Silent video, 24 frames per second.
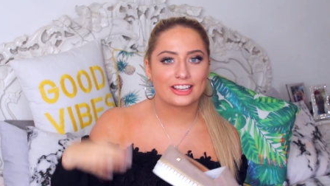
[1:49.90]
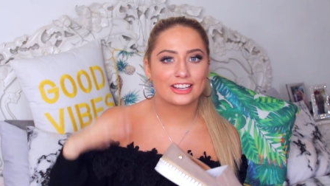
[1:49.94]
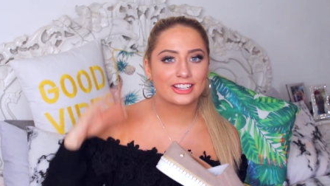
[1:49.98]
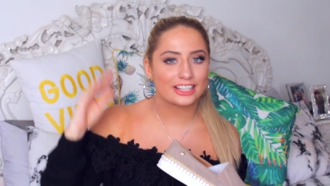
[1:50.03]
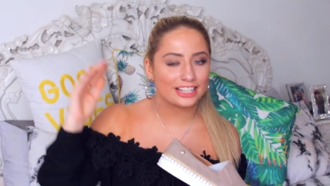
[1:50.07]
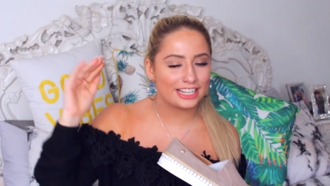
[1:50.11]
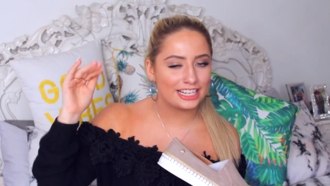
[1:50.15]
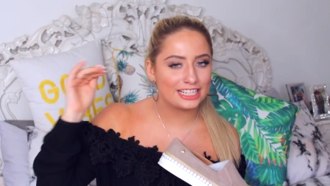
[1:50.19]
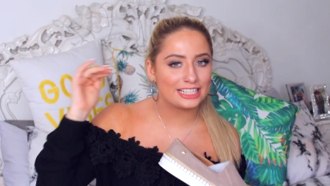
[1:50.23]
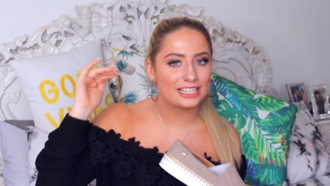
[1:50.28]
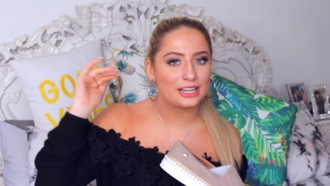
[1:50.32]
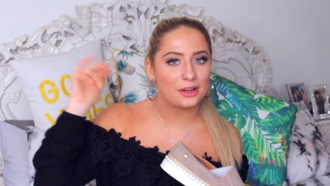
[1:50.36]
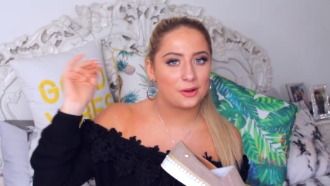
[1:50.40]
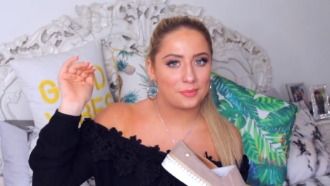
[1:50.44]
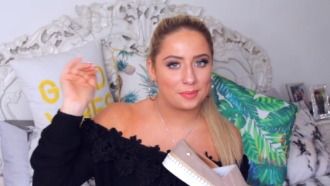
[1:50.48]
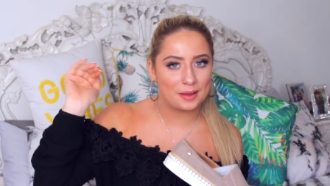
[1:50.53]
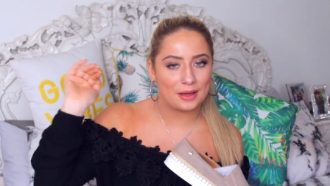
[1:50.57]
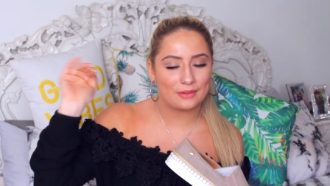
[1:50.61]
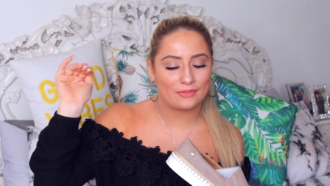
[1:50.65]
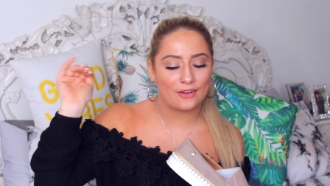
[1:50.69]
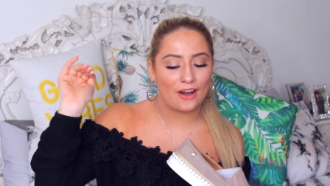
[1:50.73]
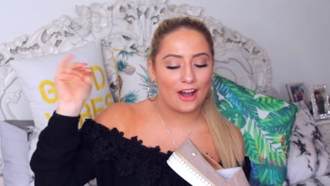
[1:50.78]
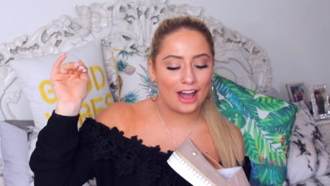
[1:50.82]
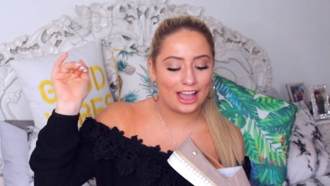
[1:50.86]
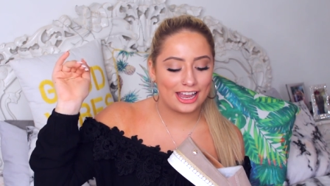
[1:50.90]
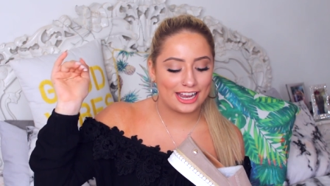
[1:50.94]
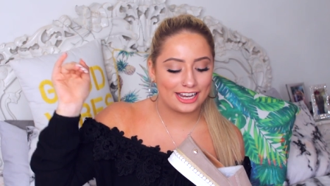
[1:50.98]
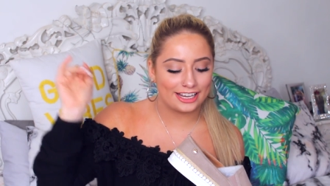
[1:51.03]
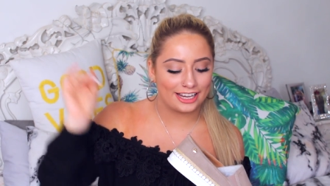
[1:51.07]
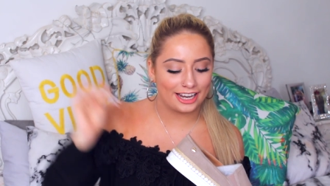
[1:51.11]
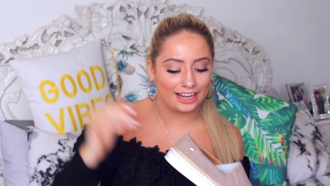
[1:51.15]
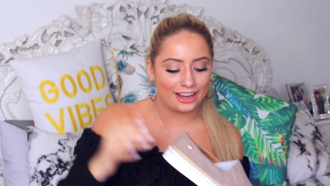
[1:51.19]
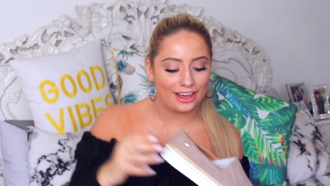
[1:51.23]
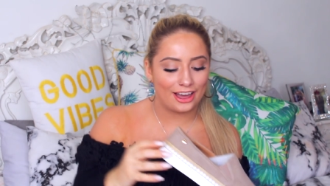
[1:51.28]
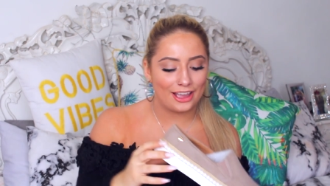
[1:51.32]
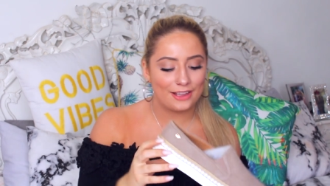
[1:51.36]
because you need a little bit of height
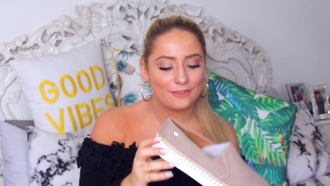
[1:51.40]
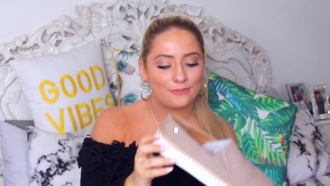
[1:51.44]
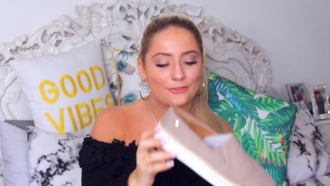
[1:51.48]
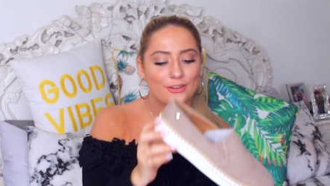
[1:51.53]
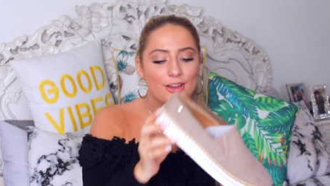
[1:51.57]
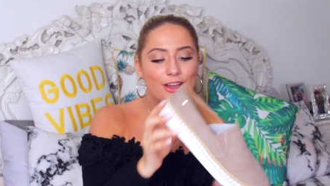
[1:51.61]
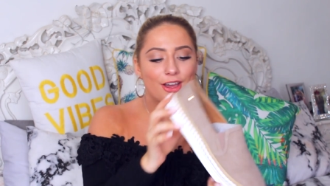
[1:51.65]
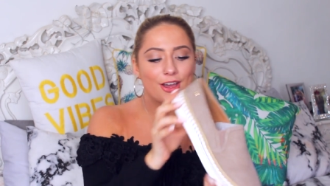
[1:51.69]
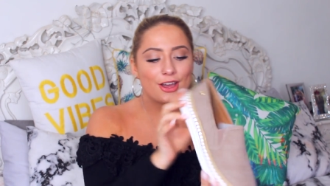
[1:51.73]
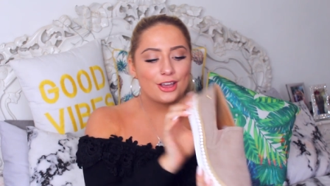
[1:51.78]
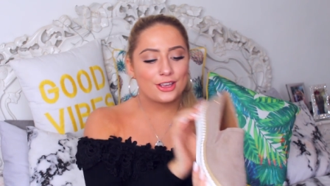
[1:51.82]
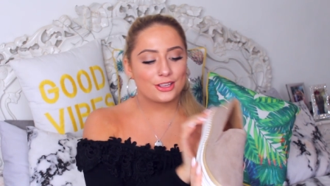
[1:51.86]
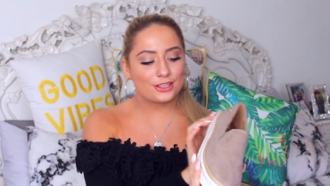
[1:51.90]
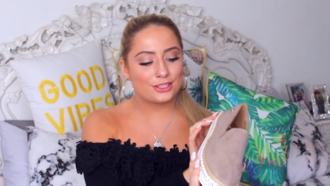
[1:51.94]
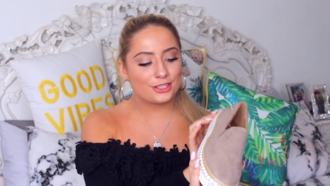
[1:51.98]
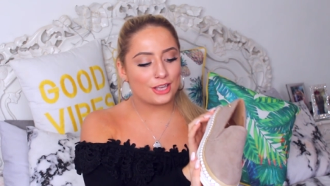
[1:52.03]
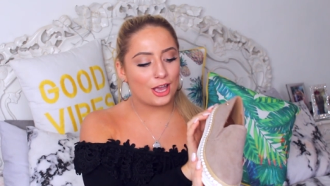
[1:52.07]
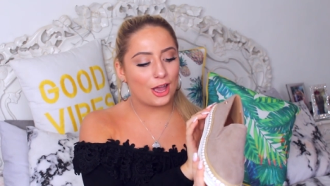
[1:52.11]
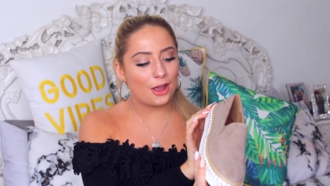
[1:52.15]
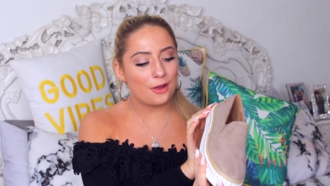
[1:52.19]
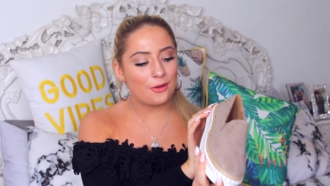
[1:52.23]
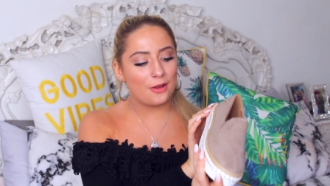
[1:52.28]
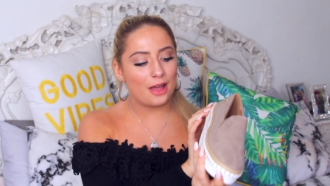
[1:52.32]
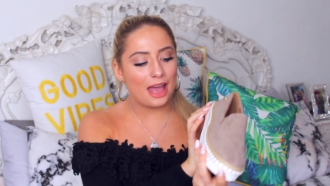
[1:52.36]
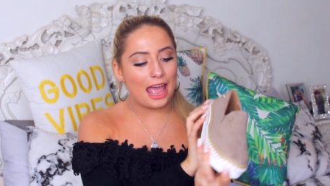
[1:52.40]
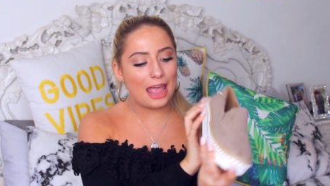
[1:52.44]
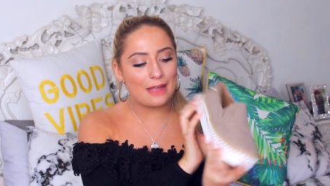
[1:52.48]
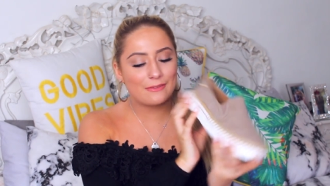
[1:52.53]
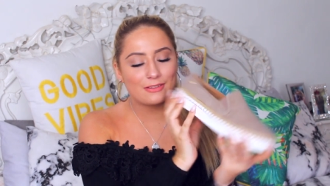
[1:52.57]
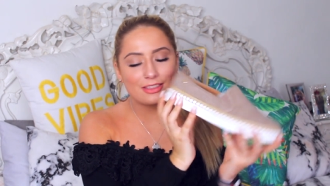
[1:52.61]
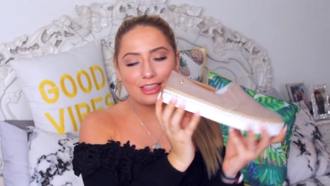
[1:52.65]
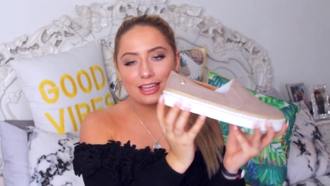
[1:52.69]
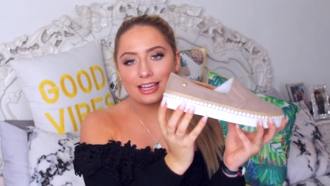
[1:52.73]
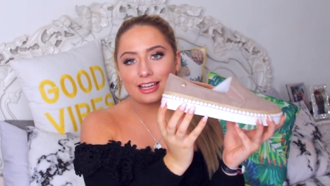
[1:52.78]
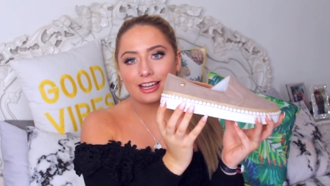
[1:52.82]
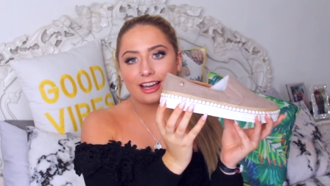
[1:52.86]
in your life. So
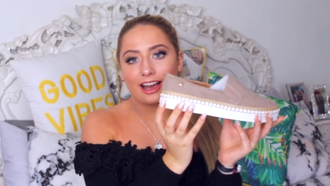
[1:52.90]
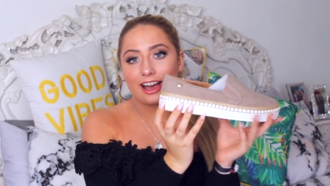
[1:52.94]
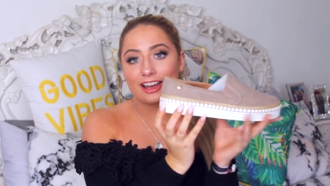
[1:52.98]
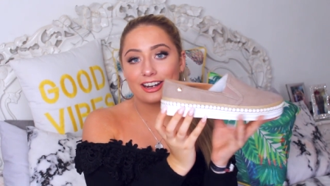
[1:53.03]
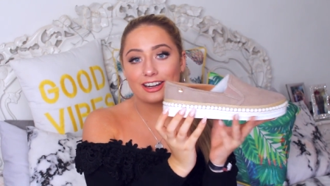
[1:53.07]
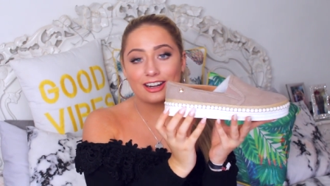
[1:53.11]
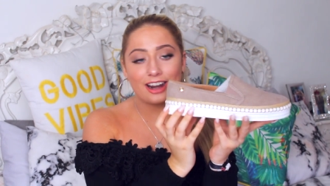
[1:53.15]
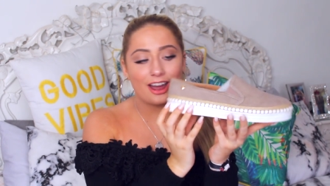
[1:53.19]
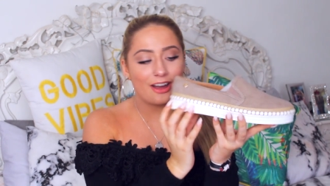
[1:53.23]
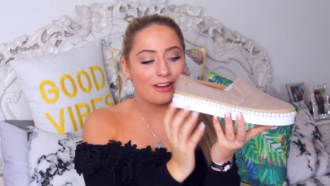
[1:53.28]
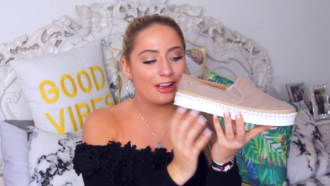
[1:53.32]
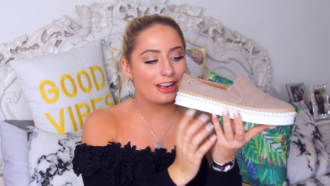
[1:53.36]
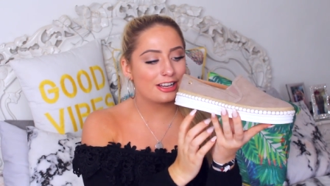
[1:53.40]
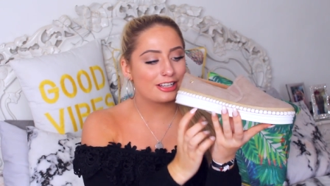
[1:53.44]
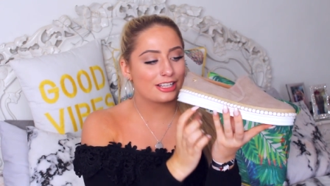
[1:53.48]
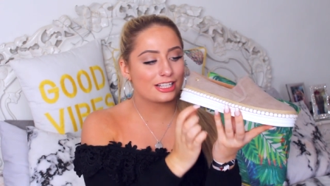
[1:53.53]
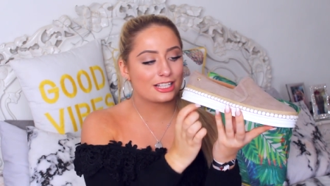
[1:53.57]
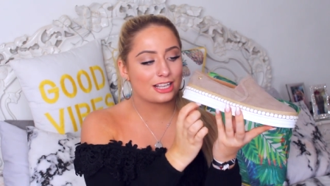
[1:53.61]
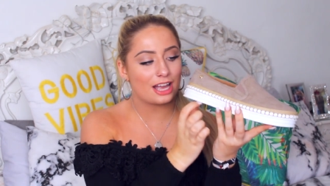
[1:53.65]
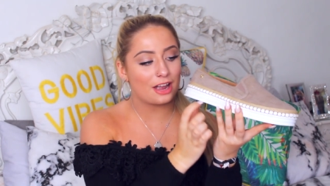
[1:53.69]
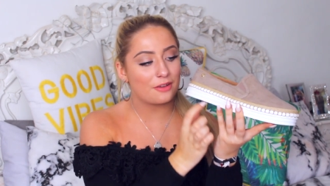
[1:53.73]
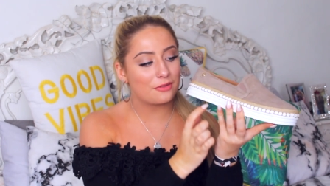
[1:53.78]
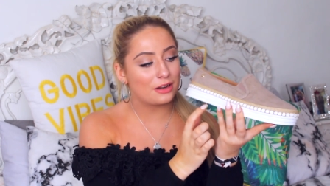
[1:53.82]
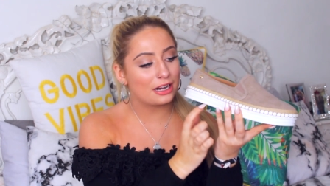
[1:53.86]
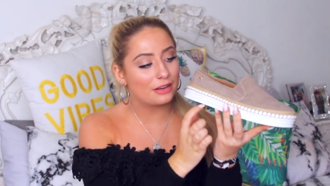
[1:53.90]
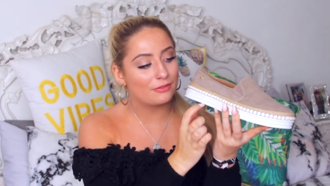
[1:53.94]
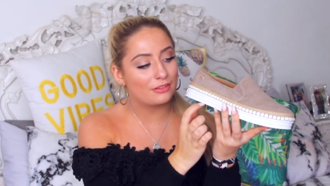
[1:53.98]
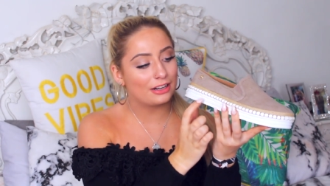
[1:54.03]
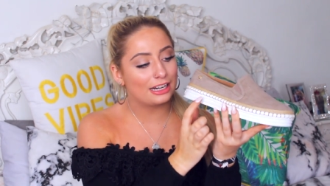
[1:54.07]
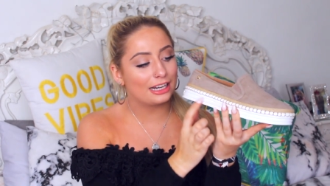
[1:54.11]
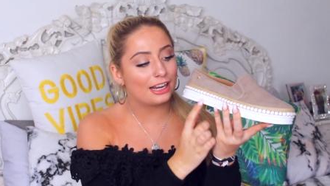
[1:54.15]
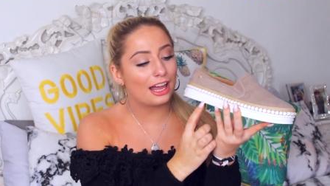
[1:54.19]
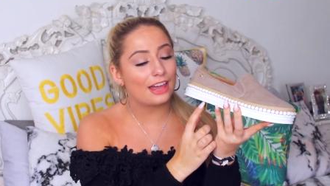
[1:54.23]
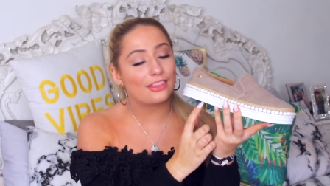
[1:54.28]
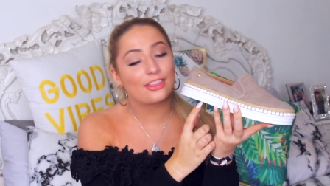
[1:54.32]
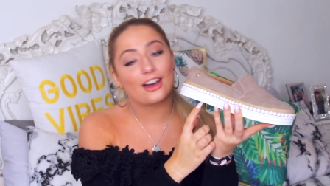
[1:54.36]
everything, I don't know, I just, I really,
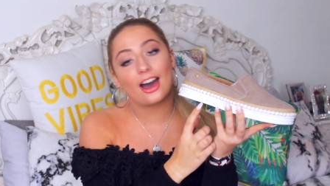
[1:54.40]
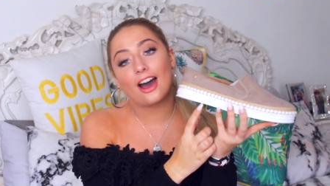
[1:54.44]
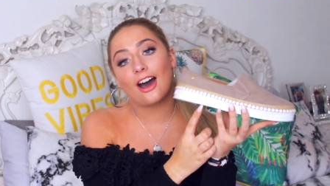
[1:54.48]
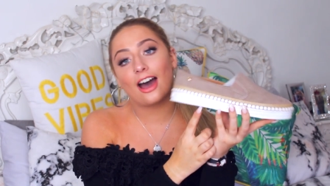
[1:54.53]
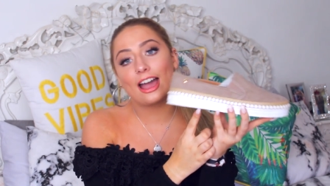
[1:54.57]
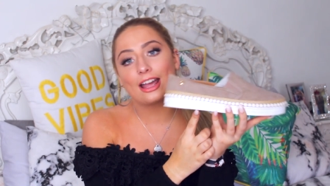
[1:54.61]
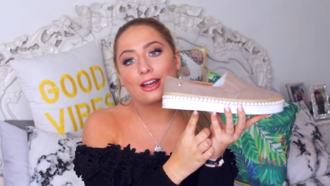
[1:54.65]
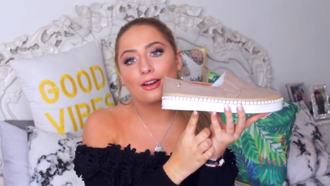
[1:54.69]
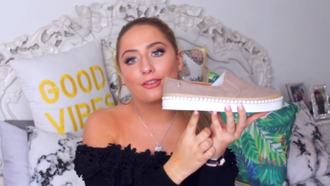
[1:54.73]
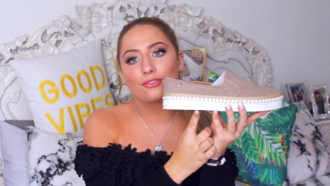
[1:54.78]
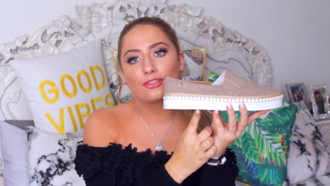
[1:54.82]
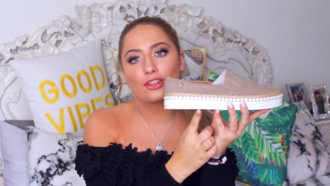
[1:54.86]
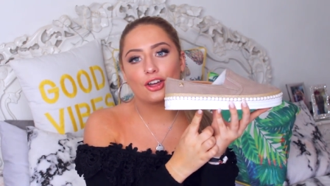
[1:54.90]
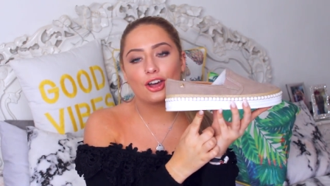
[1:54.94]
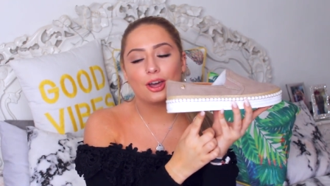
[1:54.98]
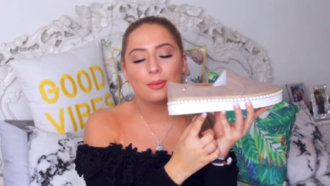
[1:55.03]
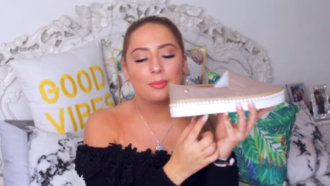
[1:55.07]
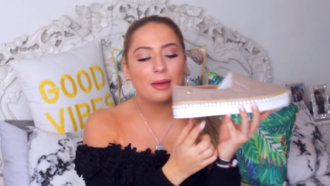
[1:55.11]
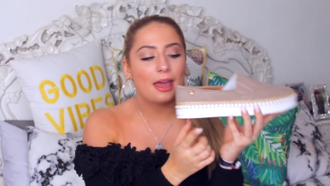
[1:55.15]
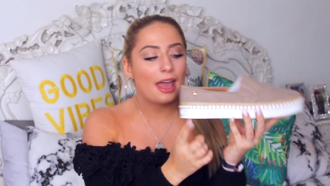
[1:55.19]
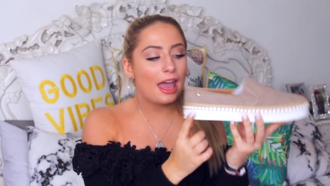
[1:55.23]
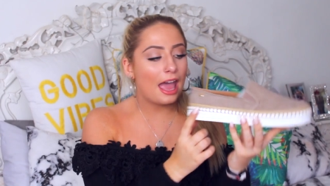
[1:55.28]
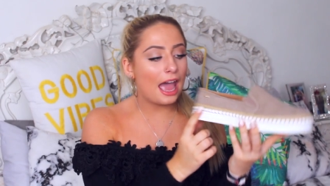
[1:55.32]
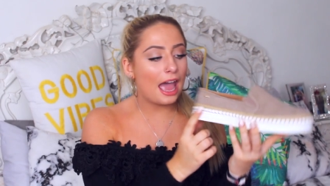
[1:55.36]
really like the height of them.